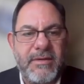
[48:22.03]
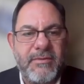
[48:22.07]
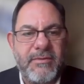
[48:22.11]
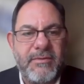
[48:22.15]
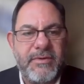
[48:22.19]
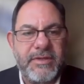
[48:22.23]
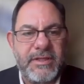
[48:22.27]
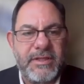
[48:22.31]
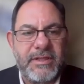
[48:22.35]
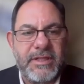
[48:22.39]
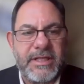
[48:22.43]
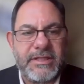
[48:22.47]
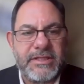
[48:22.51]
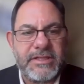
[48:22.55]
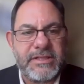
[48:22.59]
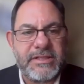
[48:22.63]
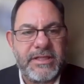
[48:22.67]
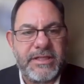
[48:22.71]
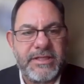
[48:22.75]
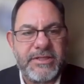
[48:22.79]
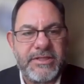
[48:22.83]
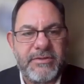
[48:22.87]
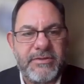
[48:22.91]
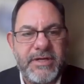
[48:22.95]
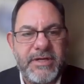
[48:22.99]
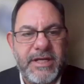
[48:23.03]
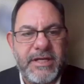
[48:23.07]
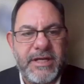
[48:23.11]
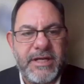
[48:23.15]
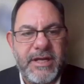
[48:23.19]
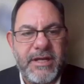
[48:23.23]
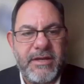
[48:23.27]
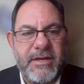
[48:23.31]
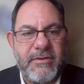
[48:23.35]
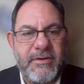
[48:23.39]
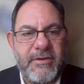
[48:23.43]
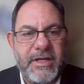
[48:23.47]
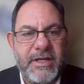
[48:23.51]
with the legislature right
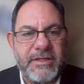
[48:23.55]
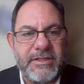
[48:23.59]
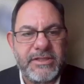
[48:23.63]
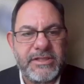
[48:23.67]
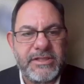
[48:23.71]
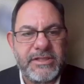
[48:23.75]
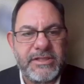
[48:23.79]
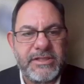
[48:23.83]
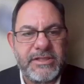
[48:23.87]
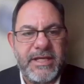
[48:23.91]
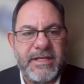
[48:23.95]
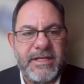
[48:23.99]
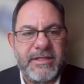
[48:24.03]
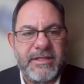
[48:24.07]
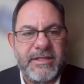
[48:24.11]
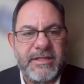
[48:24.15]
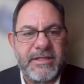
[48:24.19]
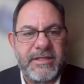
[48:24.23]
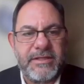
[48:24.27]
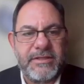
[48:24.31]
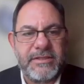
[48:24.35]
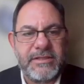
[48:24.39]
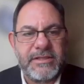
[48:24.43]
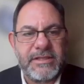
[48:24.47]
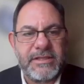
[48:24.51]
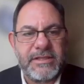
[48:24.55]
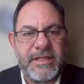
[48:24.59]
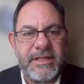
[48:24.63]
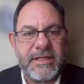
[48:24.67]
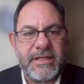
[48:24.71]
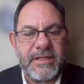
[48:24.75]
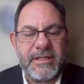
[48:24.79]
now. I understand that there's